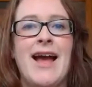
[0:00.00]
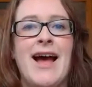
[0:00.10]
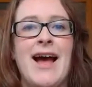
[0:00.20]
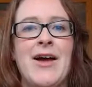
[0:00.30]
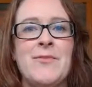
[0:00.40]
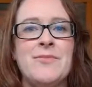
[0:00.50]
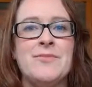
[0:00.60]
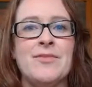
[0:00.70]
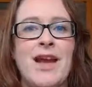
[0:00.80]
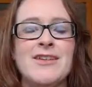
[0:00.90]

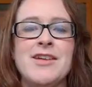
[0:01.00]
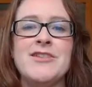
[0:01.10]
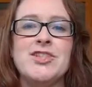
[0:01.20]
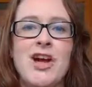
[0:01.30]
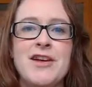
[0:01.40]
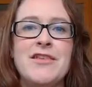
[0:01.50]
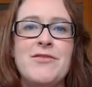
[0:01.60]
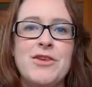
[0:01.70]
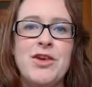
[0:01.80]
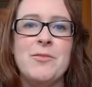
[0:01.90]
And so just kind of
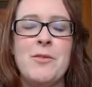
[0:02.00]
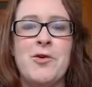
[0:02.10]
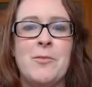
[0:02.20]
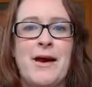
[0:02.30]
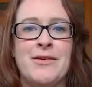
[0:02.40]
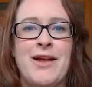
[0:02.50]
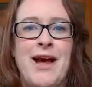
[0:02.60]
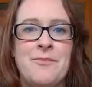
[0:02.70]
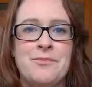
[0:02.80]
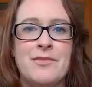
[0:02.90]
giving you a bit more about
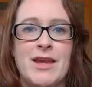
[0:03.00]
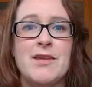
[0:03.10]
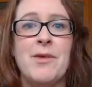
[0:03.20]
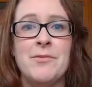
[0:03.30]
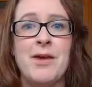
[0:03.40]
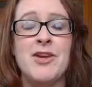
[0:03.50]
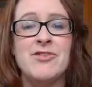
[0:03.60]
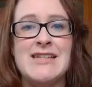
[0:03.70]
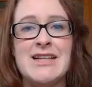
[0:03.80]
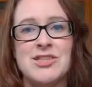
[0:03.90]
my
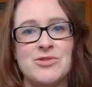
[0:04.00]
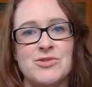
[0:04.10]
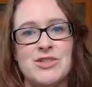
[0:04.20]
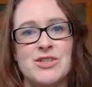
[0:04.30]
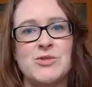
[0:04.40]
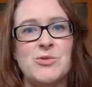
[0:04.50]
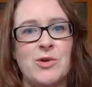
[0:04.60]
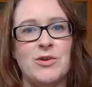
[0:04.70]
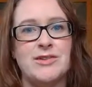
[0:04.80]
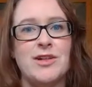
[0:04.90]
credentials to
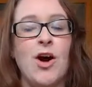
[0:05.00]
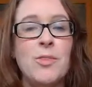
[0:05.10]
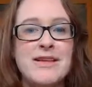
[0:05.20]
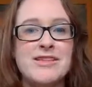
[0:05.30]
talk on this